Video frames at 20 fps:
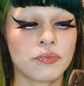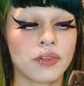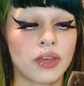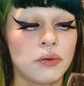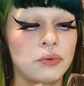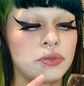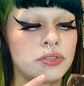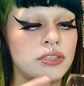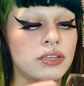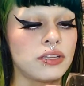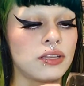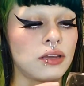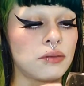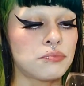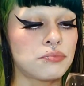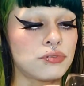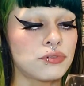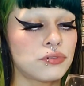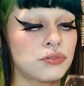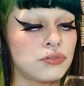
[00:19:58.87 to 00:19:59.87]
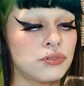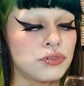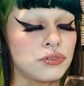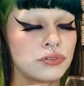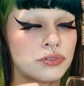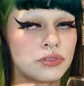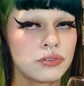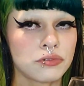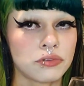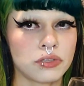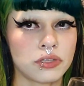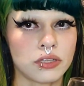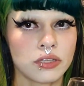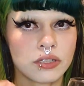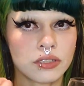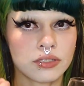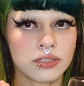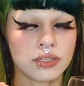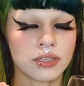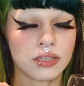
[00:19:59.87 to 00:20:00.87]
I will say that prune juice really
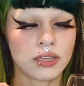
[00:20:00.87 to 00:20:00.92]
is a